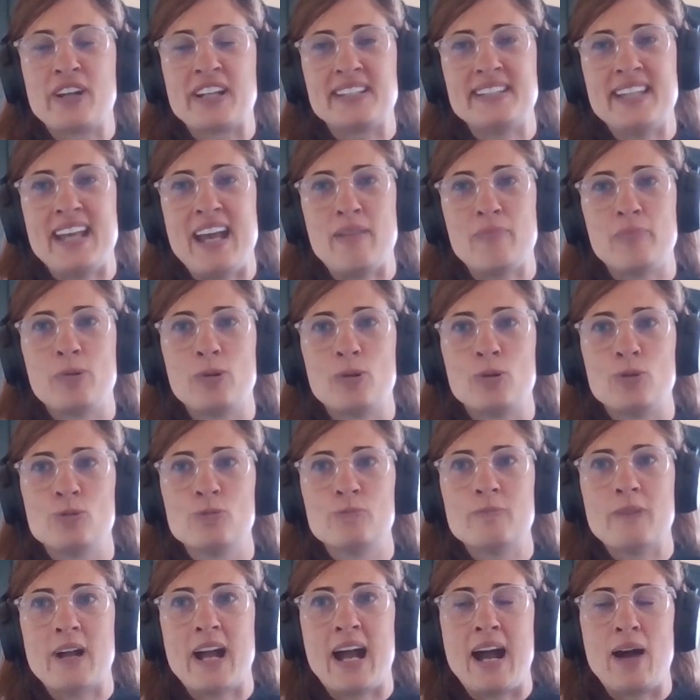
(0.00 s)

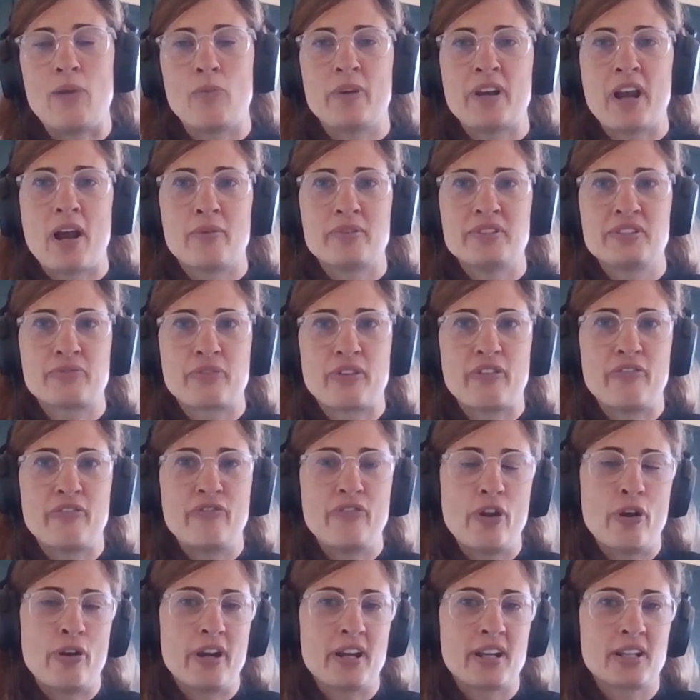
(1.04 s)
example, when I was
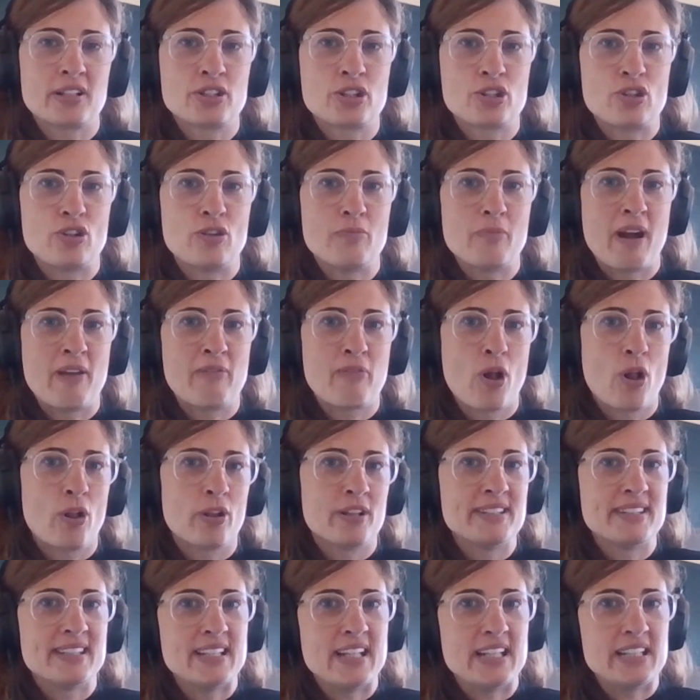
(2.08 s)
referring to my role
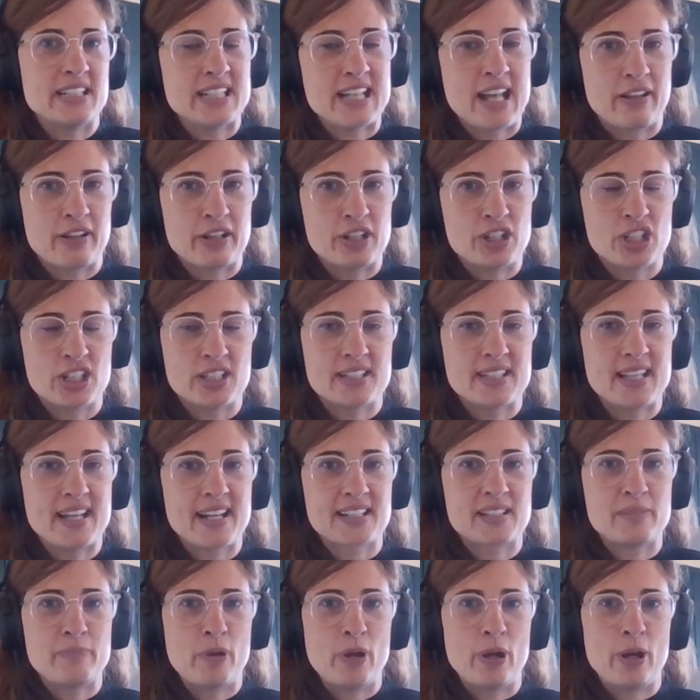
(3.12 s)
as an intelligence
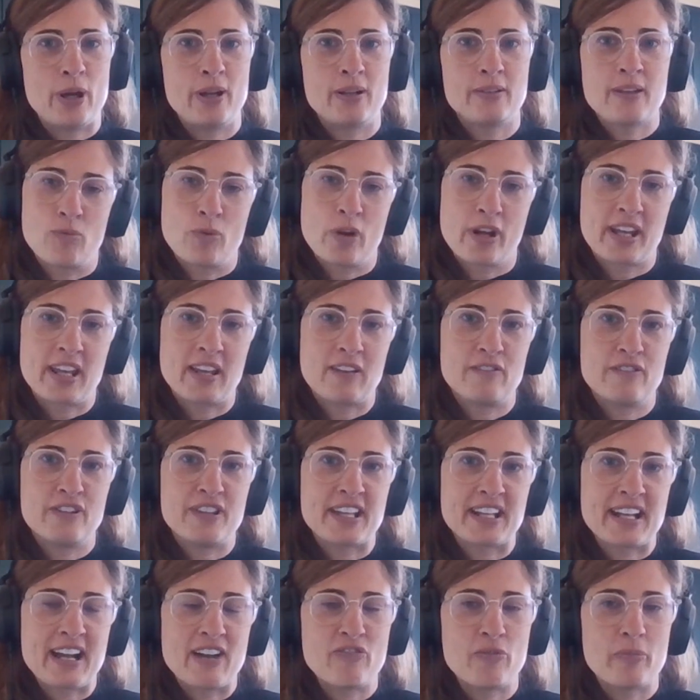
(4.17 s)
expert working for the
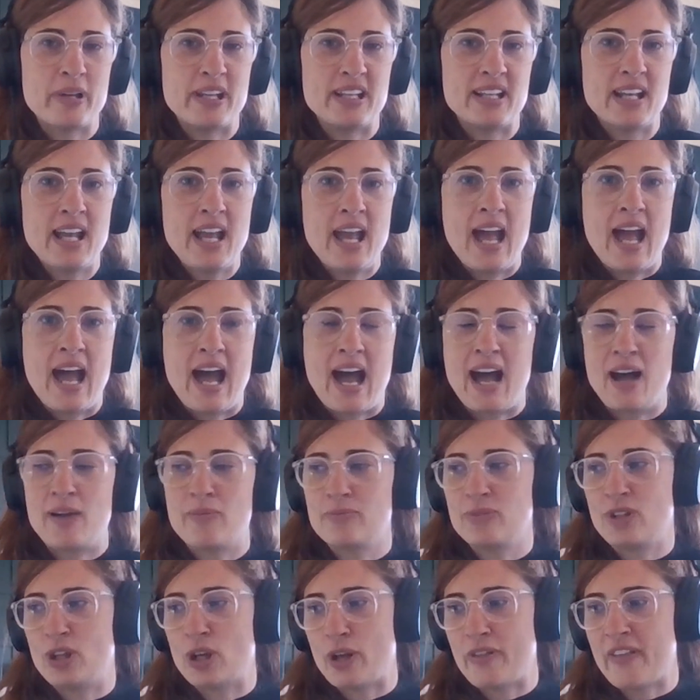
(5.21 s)
government,
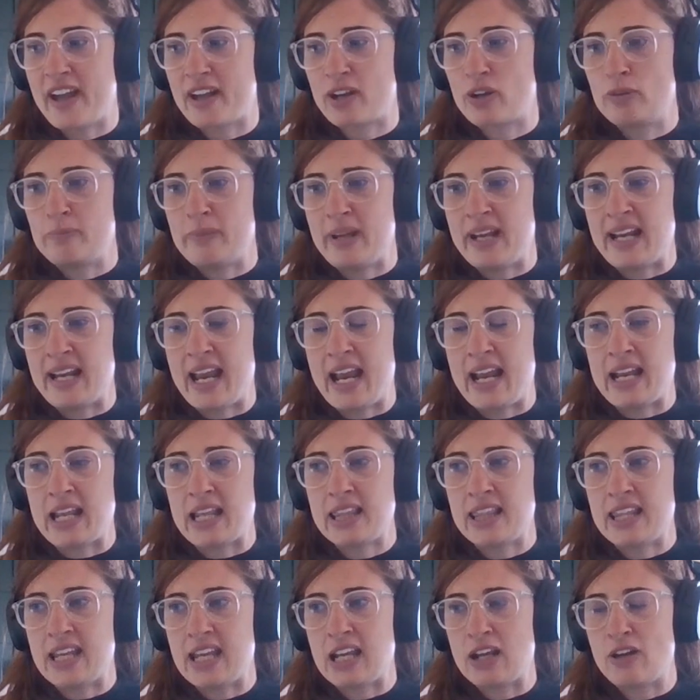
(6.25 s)
that could mean
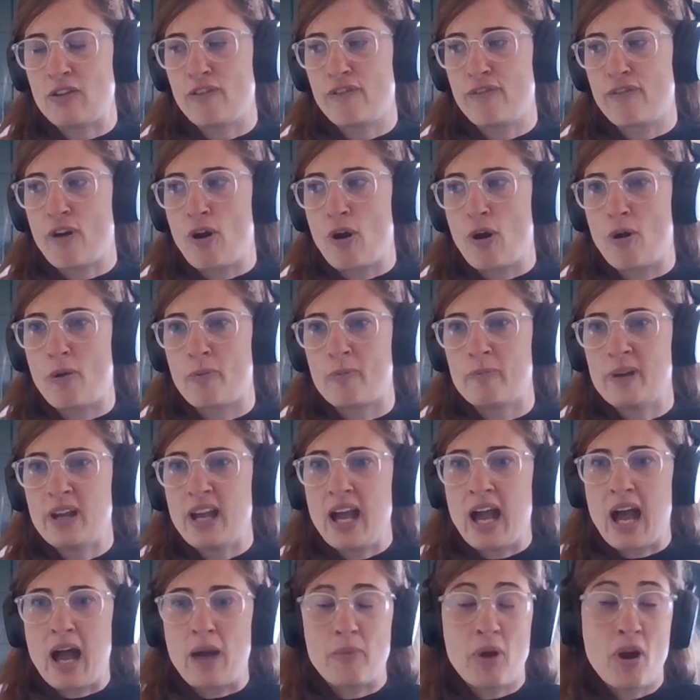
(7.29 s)
anything from
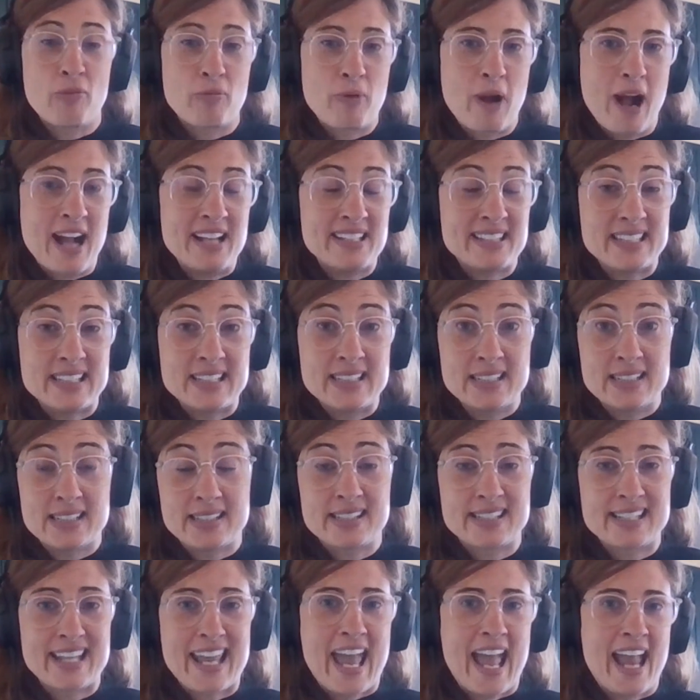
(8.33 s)
horizon
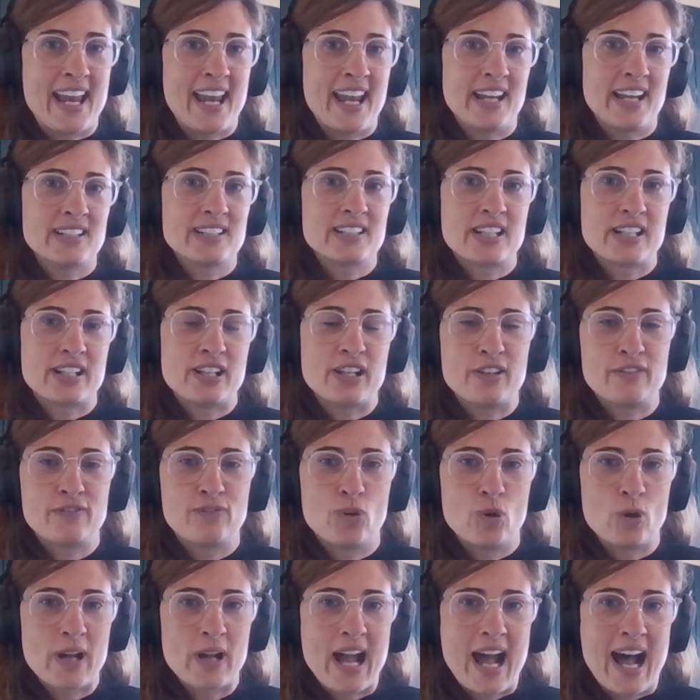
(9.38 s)
scanning to
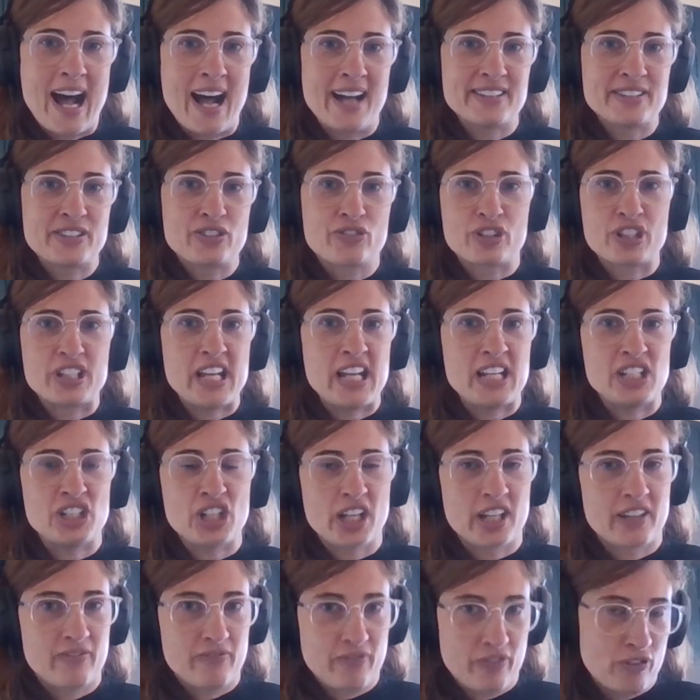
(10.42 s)
forecast
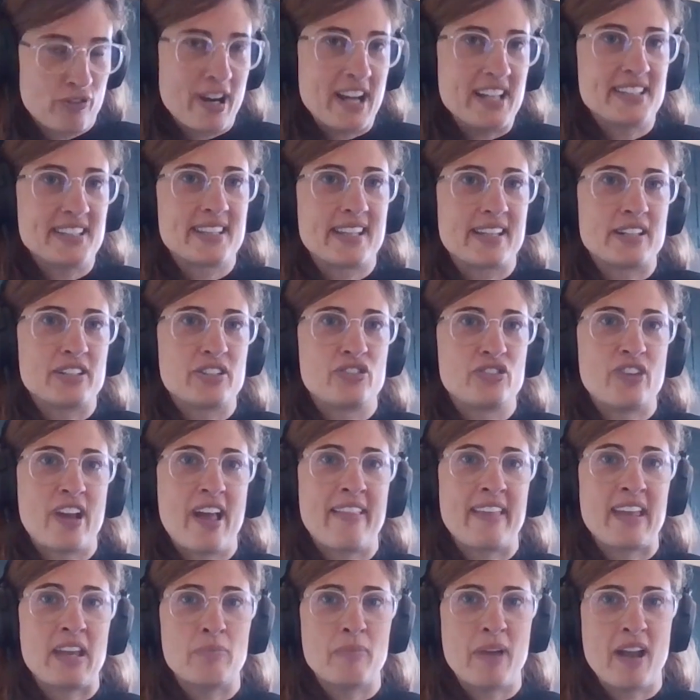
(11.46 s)
strategic threats that
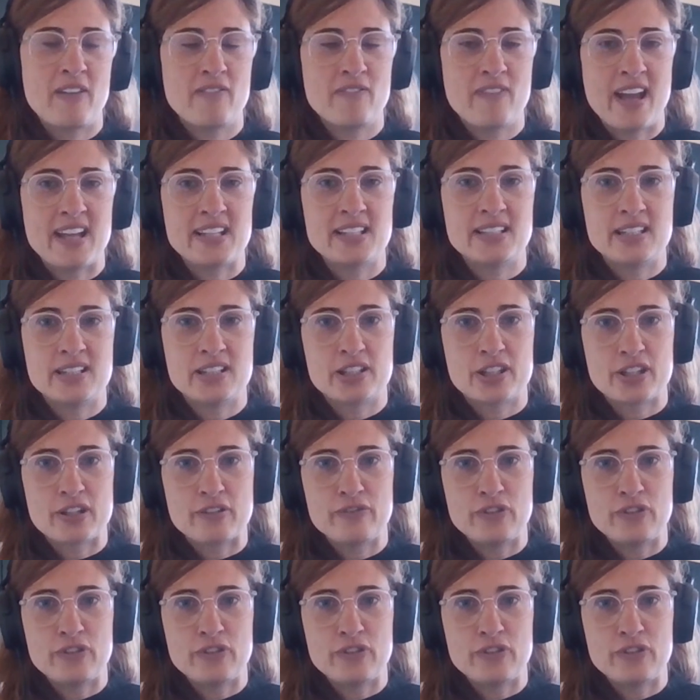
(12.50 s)
Australia may face into the